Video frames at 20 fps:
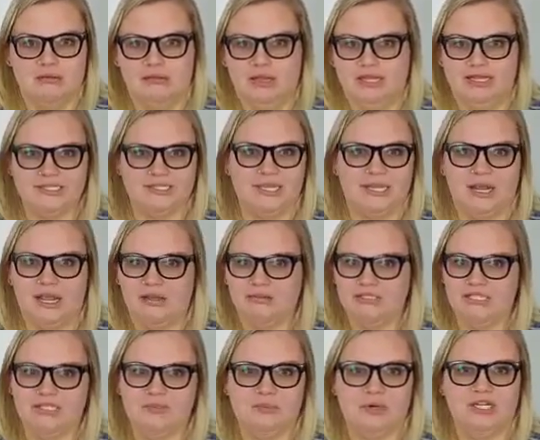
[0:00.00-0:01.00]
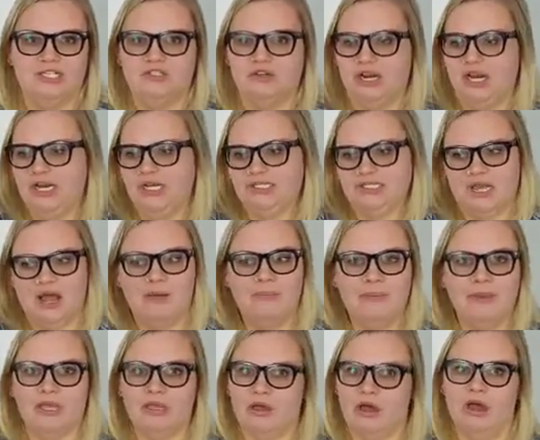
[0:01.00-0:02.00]
Like I said, house that's priced right is up
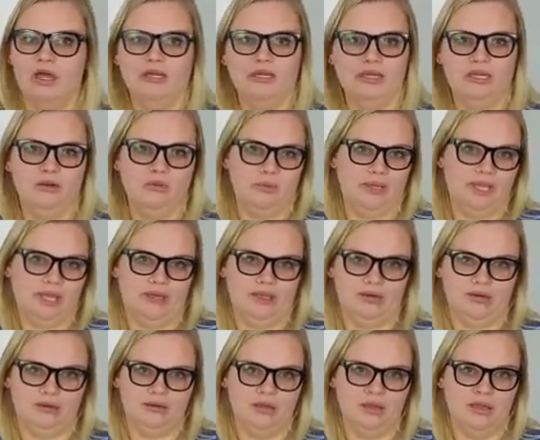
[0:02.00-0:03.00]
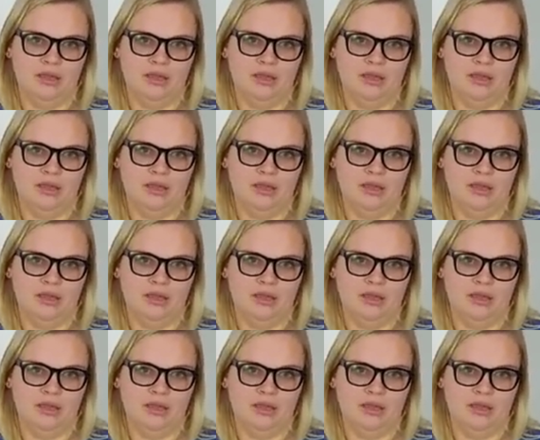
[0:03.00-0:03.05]
and gone in a weekend.